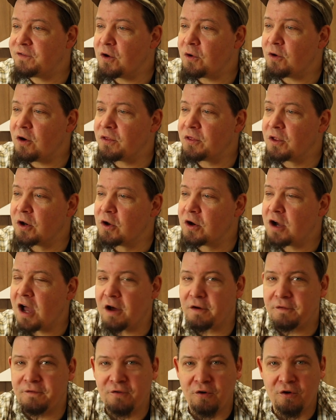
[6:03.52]
you're on the
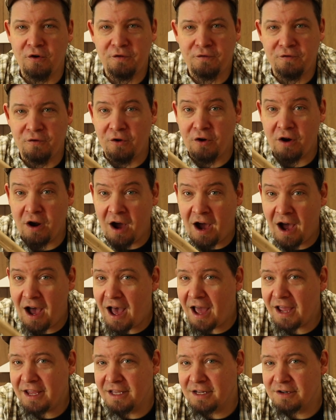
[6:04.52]
lookout for a
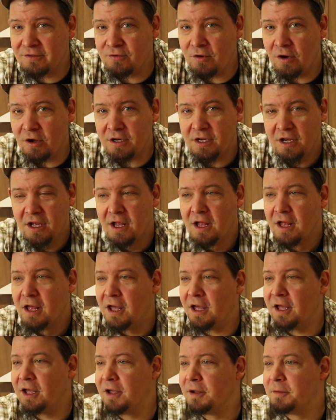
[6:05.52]
high end rod
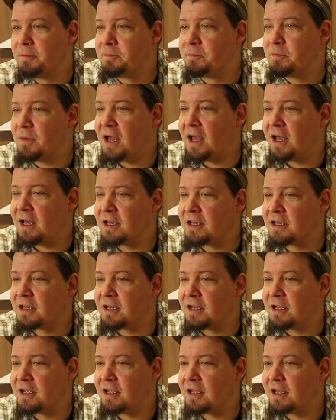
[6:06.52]
and
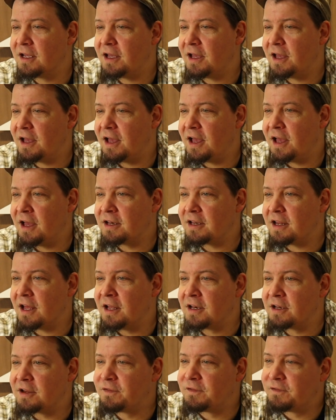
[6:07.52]

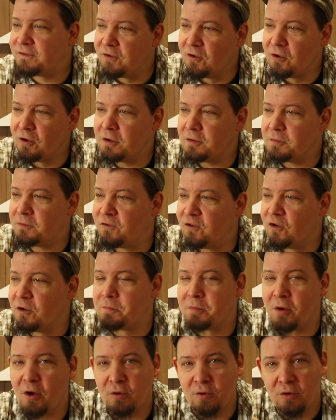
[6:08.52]
a full
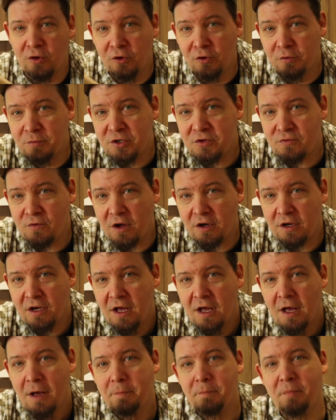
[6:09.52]
blown Lumis rod,
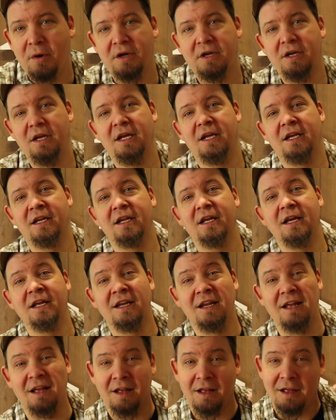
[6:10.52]
but
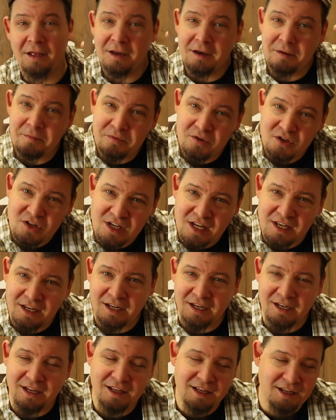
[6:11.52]
in
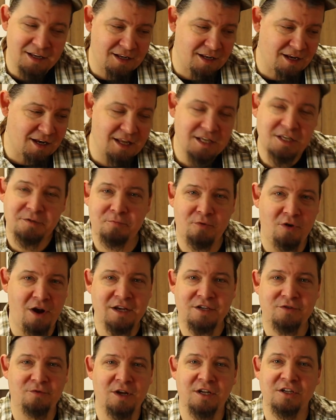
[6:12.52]
a less
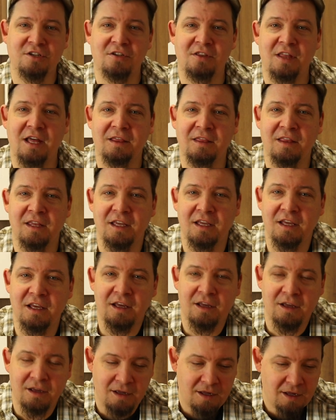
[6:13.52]
price range than
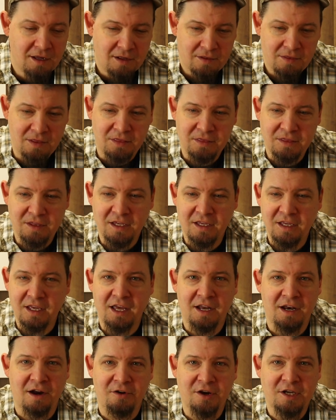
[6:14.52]
the
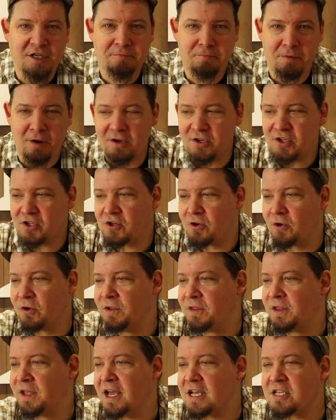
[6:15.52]
NRX Plus
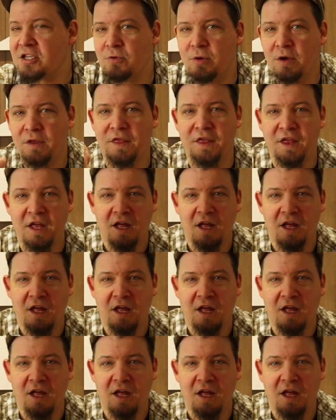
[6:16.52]
or the Asquith,